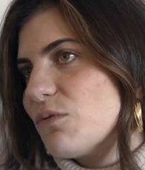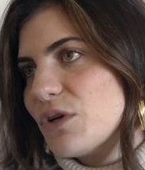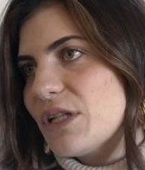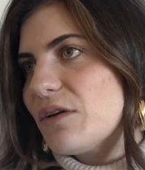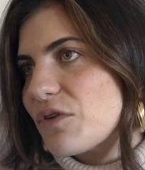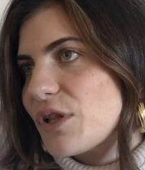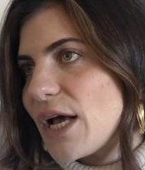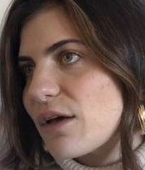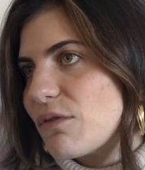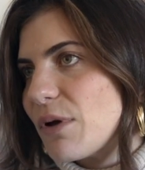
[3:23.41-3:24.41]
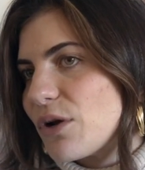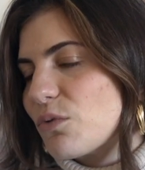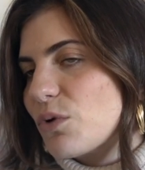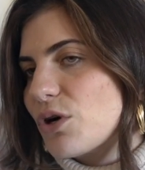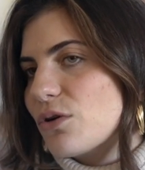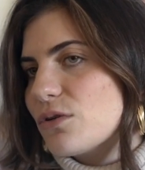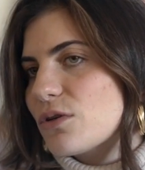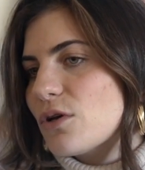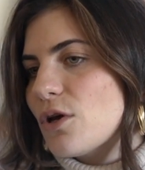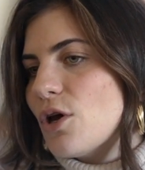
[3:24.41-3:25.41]
really for lack of a better word,
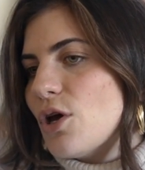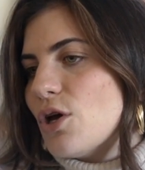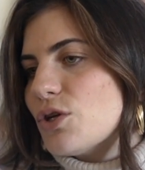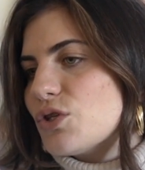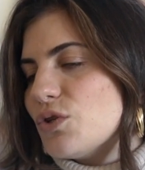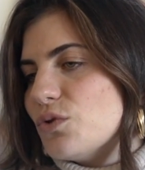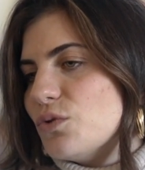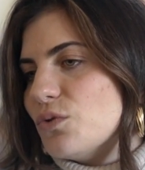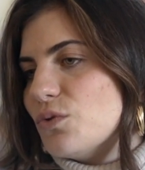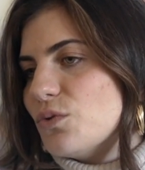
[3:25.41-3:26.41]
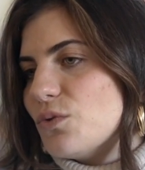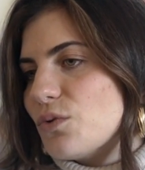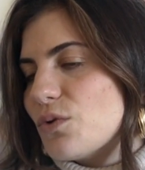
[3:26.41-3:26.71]
to